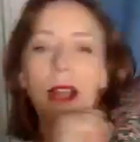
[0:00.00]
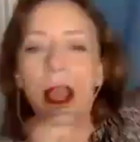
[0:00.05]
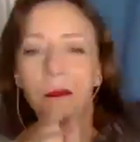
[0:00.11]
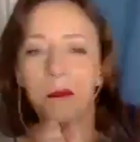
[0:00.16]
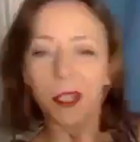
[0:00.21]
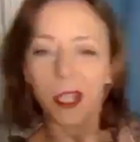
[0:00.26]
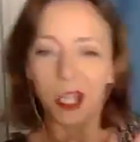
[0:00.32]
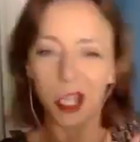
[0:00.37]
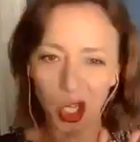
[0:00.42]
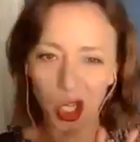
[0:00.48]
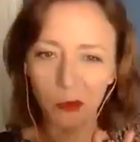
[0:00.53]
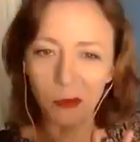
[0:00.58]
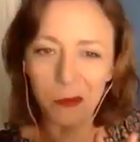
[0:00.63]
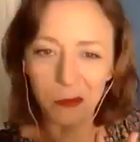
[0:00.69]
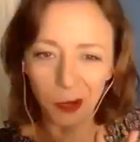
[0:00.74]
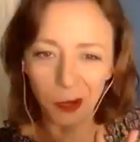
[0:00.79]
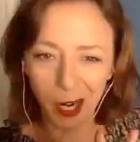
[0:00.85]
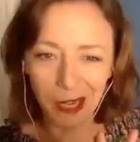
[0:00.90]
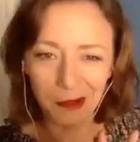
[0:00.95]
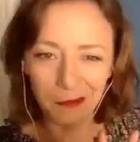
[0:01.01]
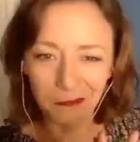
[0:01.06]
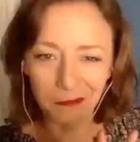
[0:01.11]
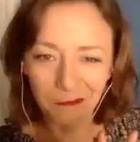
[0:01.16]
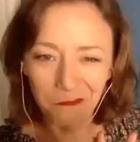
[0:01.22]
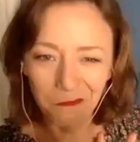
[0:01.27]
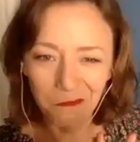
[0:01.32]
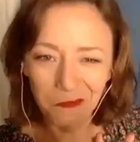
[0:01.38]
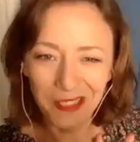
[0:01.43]
wrapped in a human brain.
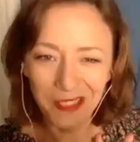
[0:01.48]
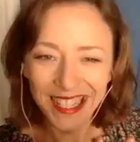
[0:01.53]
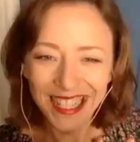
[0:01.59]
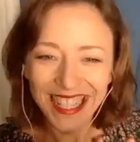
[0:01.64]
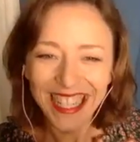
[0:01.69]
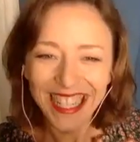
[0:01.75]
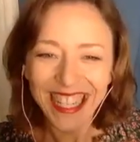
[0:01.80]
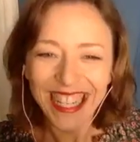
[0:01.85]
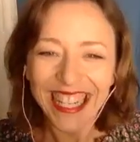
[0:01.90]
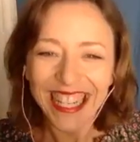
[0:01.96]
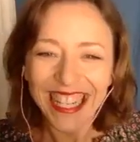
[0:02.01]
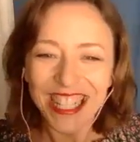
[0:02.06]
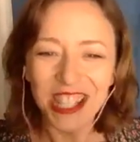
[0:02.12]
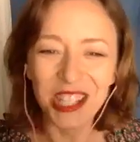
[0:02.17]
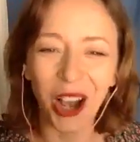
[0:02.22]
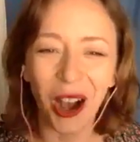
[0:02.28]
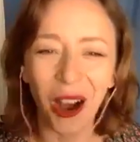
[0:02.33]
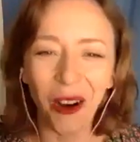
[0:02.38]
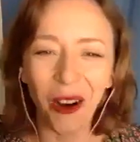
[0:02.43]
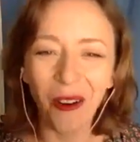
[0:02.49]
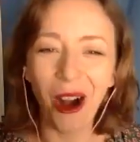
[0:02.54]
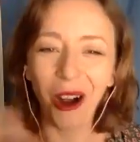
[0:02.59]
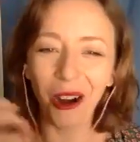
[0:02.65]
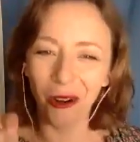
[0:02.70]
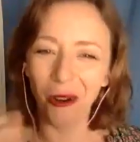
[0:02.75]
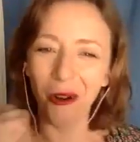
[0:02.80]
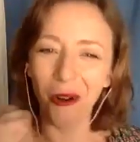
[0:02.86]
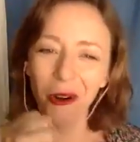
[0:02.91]
So
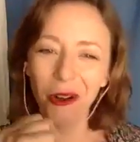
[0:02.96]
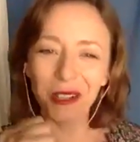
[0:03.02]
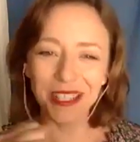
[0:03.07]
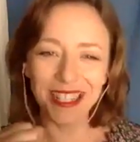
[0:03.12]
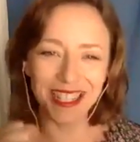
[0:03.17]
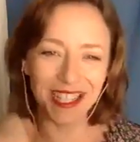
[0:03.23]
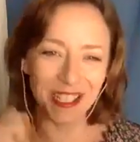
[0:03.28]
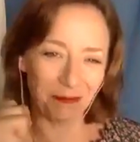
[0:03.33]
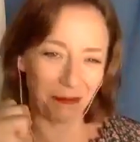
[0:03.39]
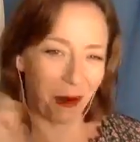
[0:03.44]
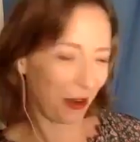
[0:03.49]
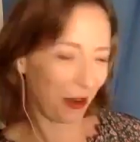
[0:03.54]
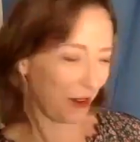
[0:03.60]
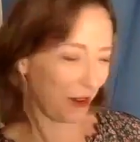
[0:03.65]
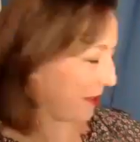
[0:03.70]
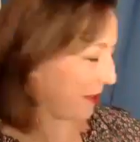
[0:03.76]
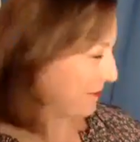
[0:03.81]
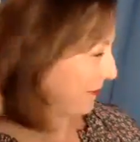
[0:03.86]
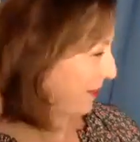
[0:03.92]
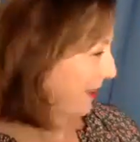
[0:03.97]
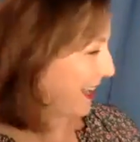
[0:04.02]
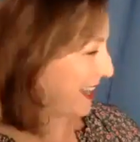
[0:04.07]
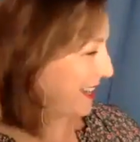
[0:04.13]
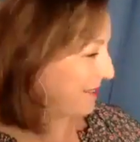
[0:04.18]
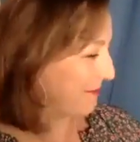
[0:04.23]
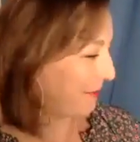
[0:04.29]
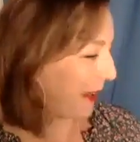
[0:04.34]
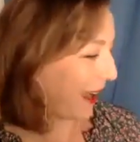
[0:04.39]
our oldest part of our
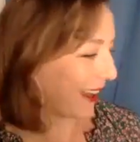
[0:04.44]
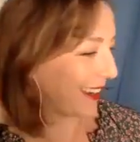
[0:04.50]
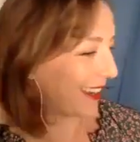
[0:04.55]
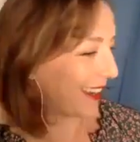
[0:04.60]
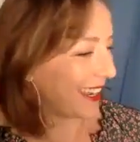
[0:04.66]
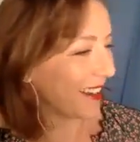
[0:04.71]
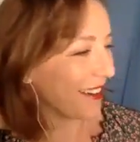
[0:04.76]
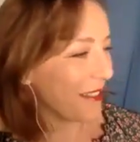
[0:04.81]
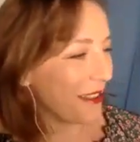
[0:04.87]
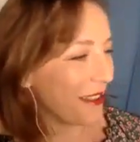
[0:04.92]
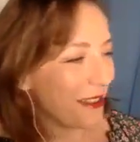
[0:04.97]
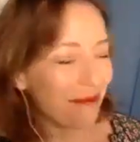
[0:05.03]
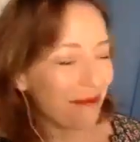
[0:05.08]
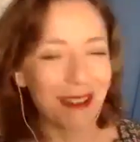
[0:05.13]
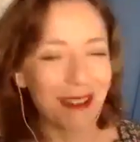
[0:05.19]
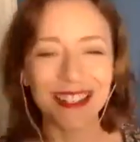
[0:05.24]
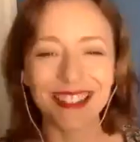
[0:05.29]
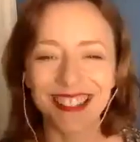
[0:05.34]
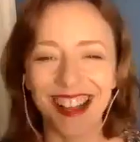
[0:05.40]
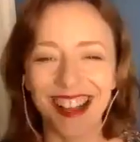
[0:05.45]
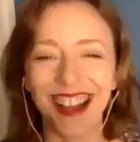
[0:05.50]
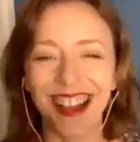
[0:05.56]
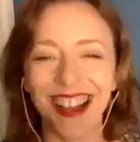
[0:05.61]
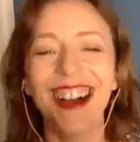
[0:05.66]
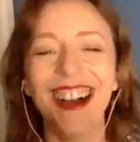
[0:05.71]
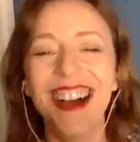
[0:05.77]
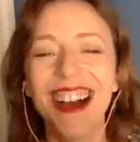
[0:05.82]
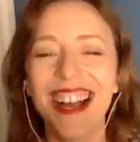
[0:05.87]
brain back here, the
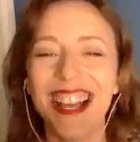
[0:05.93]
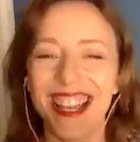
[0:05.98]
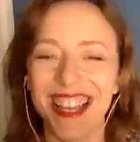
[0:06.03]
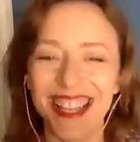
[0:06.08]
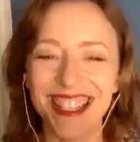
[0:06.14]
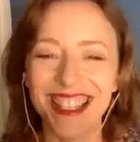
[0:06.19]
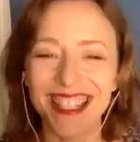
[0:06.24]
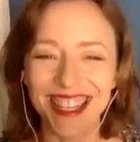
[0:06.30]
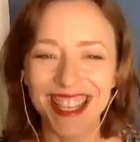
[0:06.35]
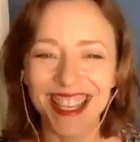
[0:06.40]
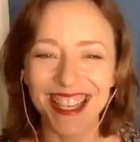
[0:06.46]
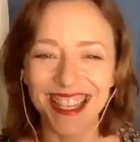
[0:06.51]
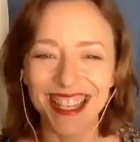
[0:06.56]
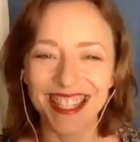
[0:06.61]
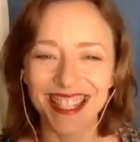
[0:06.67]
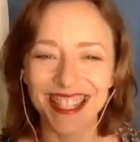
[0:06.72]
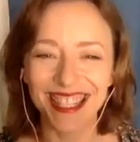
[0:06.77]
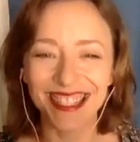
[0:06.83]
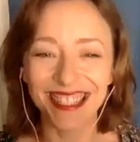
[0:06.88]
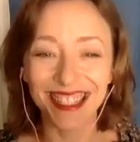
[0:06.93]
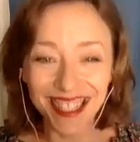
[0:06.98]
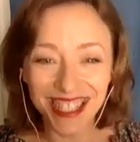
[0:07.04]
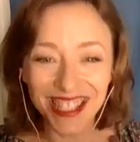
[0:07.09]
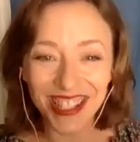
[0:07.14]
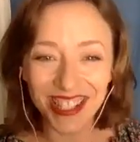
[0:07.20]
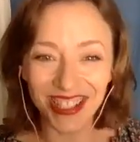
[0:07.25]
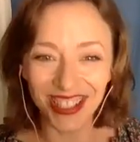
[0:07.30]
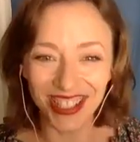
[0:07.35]
amygdala, is this
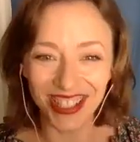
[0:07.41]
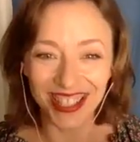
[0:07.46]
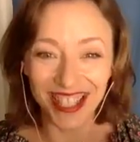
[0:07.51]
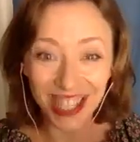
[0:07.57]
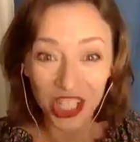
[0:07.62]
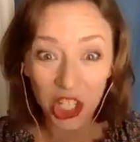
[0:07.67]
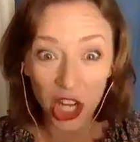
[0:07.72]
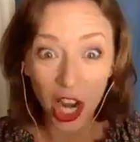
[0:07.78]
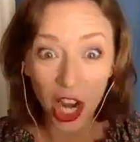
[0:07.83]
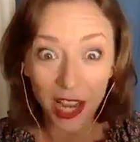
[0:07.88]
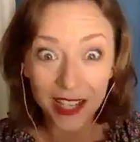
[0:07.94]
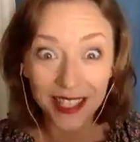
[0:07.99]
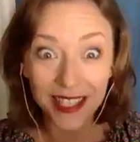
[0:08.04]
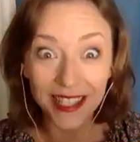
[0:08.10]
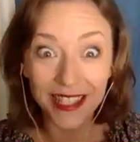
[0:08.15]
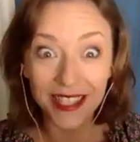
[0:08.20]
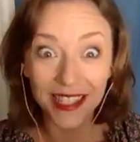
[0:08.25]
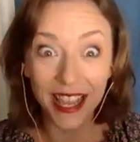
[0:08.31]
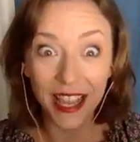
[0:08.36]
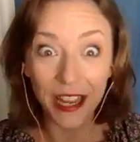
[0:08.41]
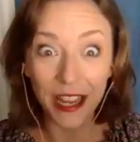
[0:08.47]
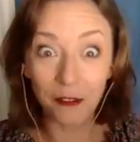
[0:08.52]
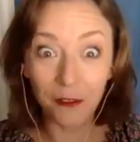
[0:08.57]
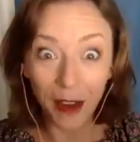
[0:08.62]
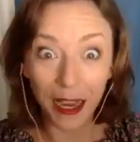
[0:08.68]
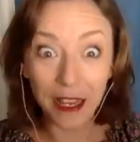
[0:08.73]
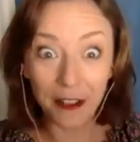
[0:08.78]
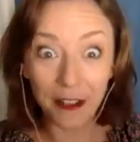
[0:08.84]
lizard that just is like
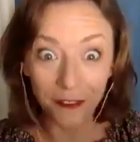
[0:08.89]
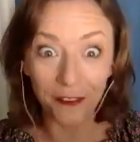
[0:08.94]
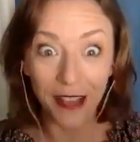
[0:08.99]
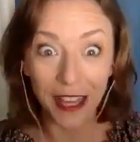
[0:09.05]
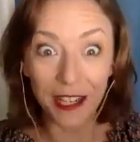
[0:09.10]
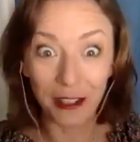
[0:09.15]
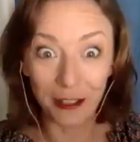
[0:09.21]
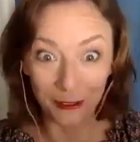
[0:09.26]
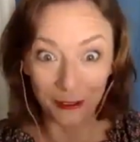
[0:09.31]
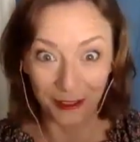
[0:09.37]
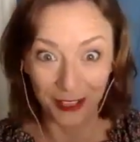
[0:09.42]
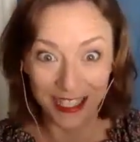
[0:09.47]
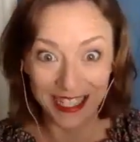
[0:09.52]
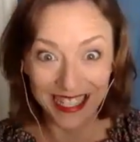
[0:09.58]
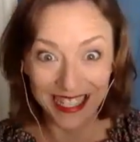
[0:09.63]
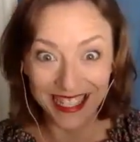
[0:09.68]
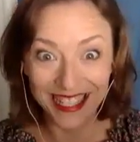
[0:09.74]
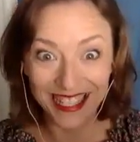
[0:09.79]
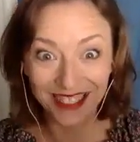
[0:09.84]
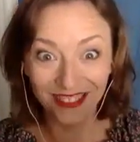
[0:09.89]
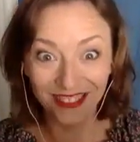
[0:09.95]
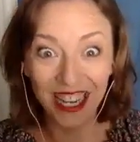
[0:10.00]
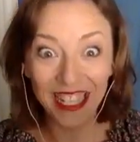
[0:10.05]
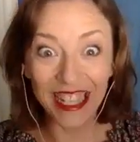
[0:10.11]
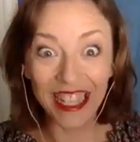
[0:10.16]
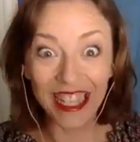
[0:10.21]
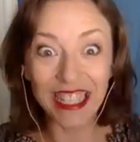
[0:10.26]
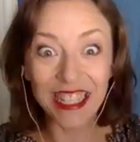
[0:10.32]
fight, flight, or freeze,
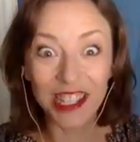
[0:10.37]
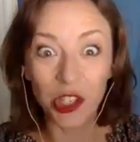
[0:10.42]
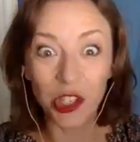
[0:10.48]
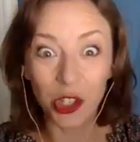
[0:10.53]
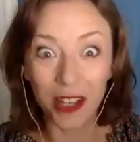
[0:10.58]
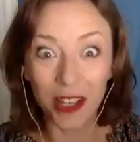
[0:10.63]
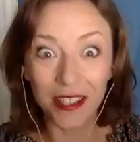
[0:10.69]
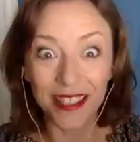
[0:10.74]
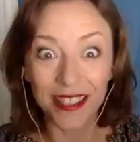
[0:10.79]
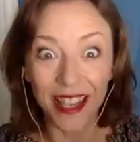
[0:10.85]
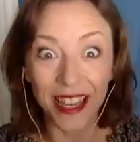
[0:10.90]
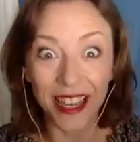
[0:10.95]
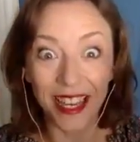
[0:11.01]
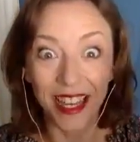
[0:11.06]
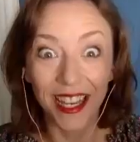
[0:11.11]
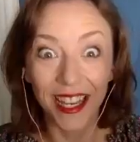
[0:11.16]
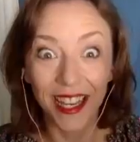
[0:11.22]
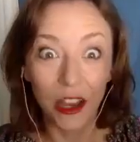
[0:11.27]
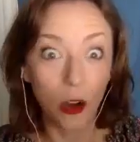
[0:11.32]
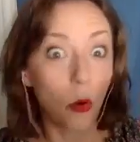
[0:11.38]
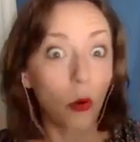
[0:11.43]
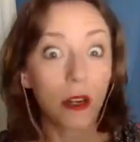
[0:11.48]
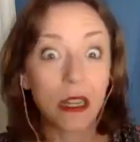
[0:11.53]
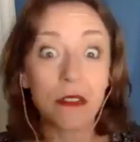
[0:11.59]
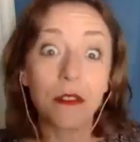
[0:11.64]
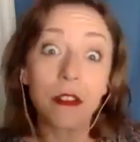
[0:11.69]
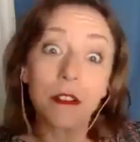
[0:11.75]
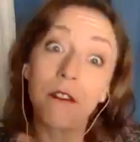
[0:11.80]
right? Like it's just like, or
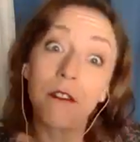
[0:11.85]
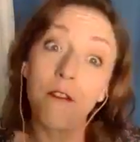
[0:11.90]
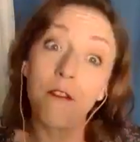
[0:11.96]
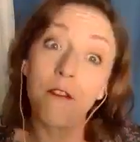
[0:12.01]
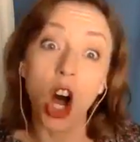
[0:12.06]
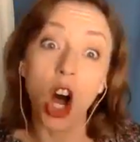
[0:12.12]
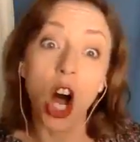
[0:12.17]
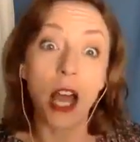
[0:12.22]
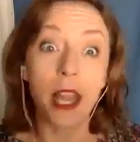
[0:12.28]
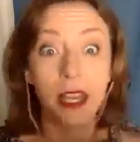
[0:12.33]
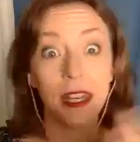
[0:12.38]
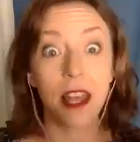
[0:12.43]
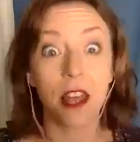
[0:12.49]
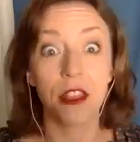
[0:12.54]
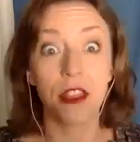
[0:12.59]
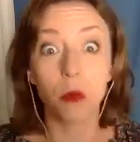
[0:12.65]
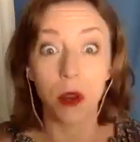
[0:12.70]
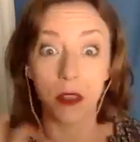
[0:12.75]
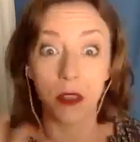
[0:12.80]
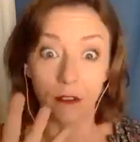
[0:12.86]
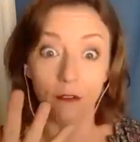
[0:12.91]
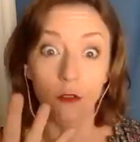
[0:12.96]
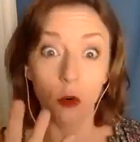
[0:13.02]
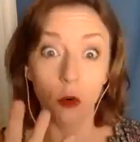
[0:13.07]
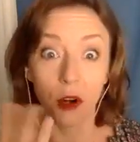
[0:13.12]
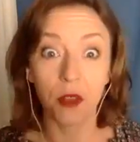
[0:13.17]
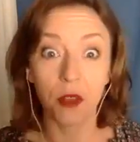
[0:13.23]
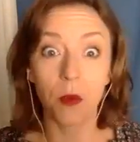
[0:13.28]
even fawn, another one. The
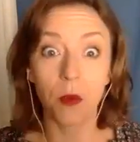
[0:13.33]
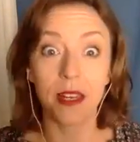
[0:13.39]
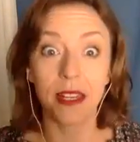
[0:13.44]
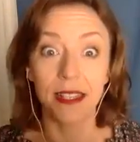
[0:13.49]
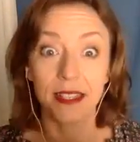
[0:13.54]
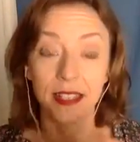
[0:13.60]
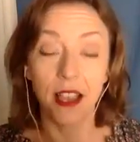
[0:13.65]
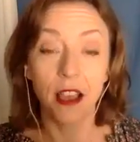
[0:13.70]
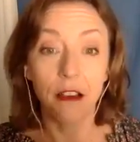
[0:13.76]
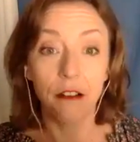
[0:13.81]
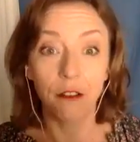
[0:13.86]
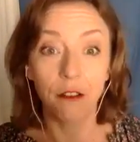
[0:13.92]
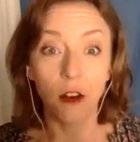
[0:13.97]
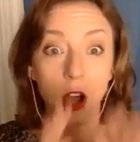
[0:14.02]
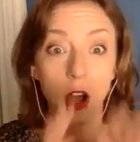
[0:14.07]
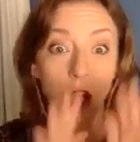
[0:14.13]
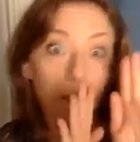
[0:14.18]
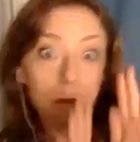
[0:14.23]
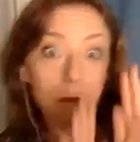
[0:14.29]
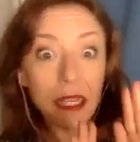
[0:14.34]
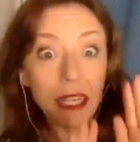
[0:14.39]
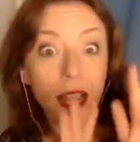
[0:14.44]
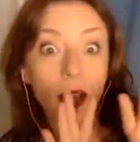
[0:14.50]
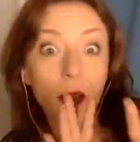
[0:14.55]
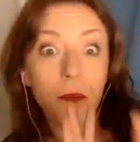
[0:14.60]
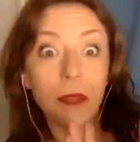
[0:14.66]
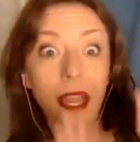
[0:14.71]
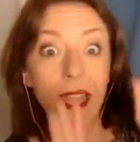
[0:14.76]
fourth one is fawn,
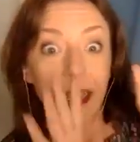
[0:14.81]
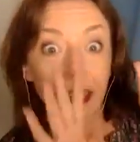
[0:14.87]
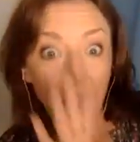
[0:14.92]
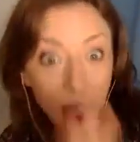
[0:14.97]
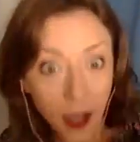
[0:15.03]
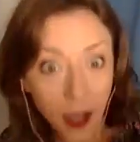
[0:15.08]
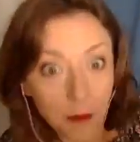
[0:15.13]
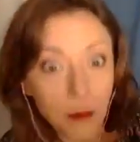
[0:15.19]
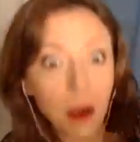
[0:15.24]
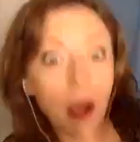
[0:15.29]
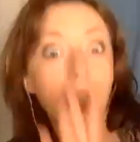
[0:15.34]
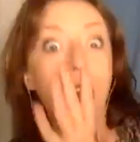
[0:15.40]
become like a